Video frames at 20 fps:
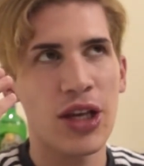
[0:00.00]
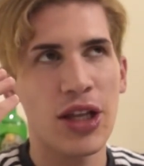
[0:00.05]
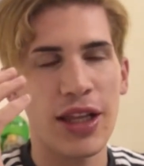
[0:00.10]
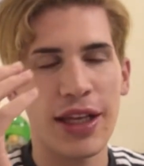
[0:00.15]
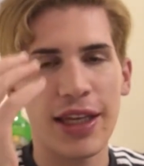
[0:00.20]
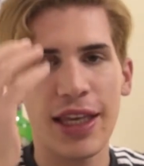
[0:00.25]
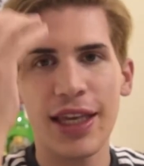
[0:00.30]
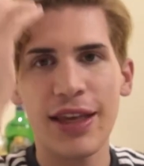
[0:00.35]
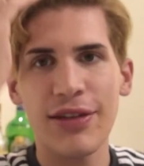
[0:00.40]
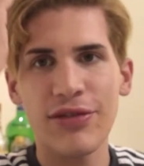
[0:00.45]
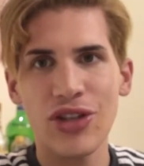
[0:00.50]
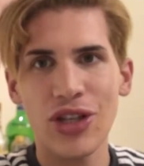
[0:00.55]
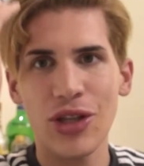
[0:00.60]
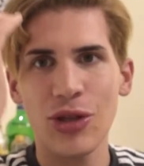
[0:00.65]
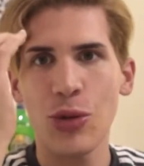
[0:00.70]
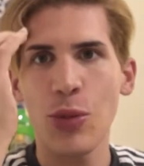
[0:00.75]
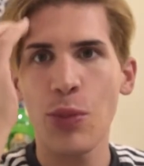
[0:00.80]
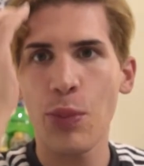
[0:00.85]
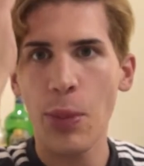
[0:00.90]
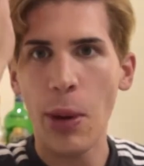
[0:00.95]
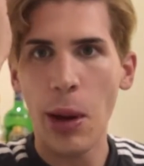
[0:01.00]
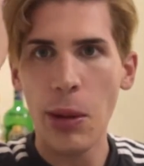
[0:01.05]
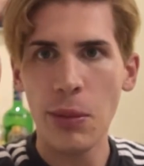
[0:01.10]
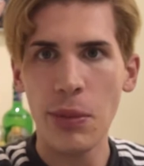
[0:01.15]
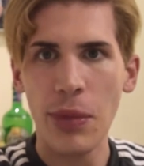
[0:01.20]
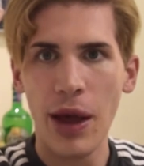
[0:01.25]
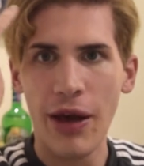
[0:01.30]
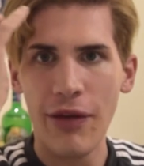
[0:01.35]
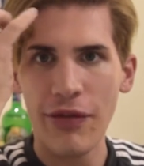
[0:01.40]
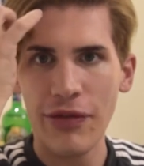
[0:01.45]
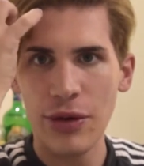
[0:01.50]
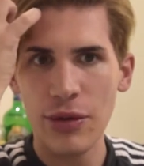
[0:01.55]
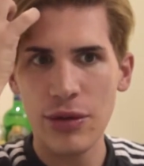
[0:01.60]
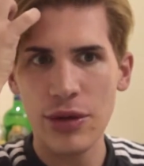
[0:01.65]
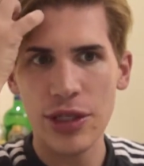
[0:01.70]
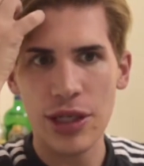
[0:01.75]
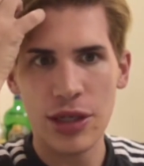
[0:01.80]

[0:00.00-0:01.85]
like, it gives you a little bump afterwards.